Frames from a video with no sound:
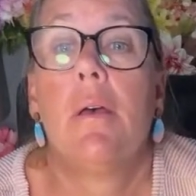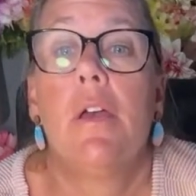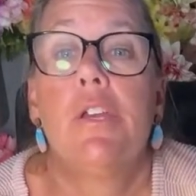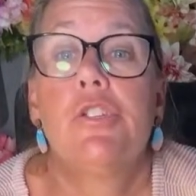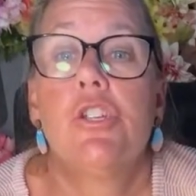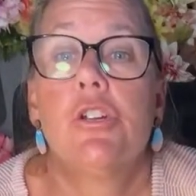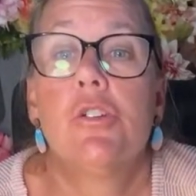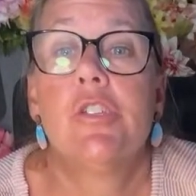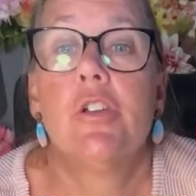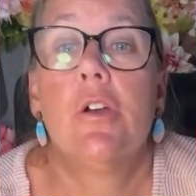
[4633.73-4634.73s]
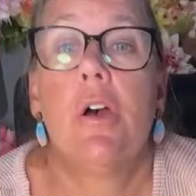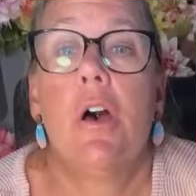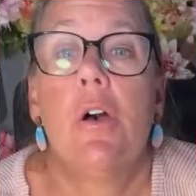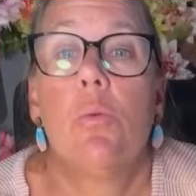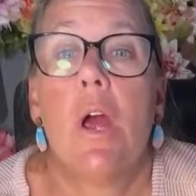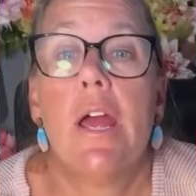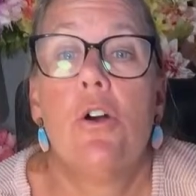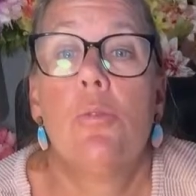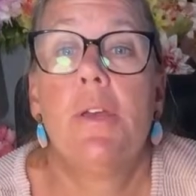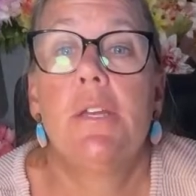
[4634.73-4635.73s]
Is yours a
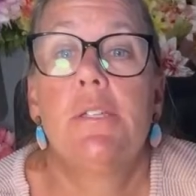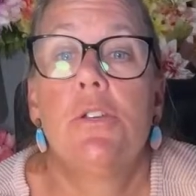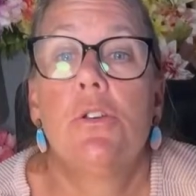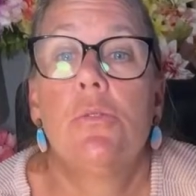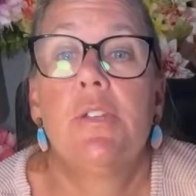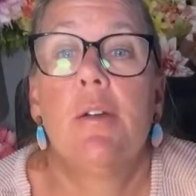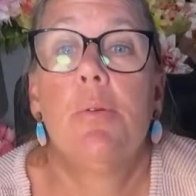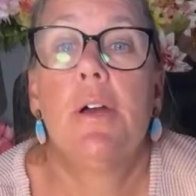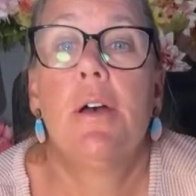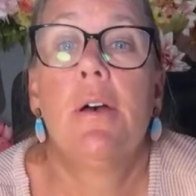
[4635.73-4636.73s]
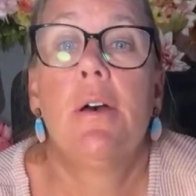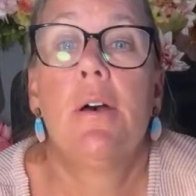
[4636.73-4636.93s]
Ryobi too, Deborah?